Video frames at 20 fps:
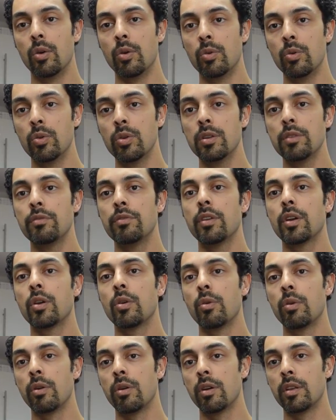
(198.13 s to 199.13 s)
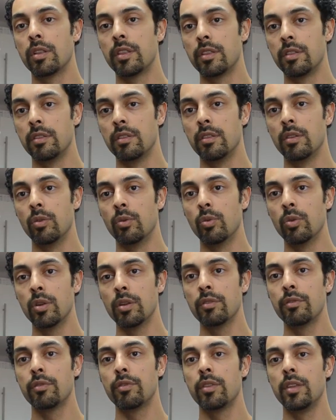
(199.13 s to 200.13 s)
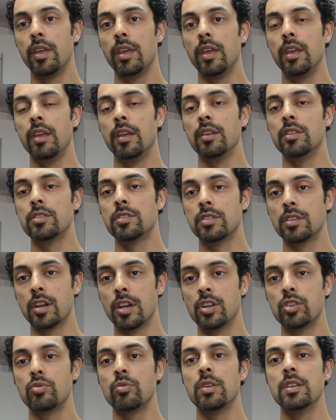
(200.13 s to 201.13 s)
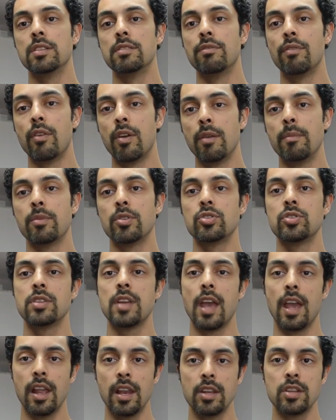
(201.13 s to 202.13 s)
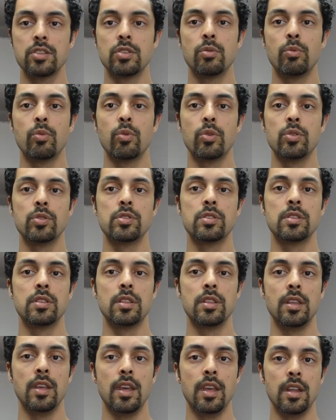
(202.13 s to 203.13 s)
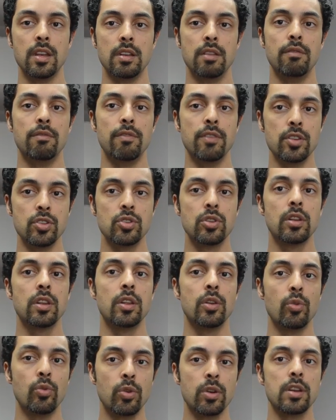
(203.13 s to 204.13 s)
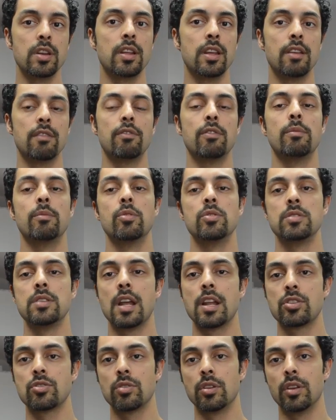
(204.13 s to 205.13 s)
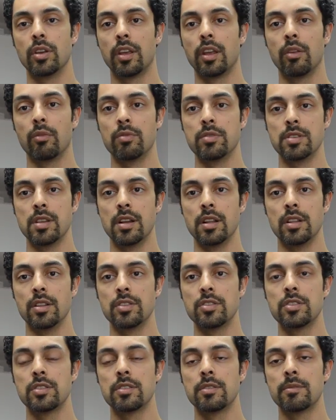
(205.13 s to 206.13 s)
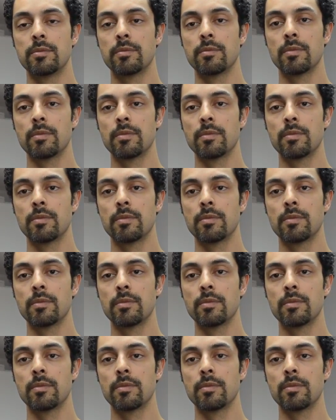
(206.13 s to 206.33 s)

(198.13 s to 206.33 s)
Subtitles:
all of the surgery is very much tailored towards the individual in order to give them those natural looking results.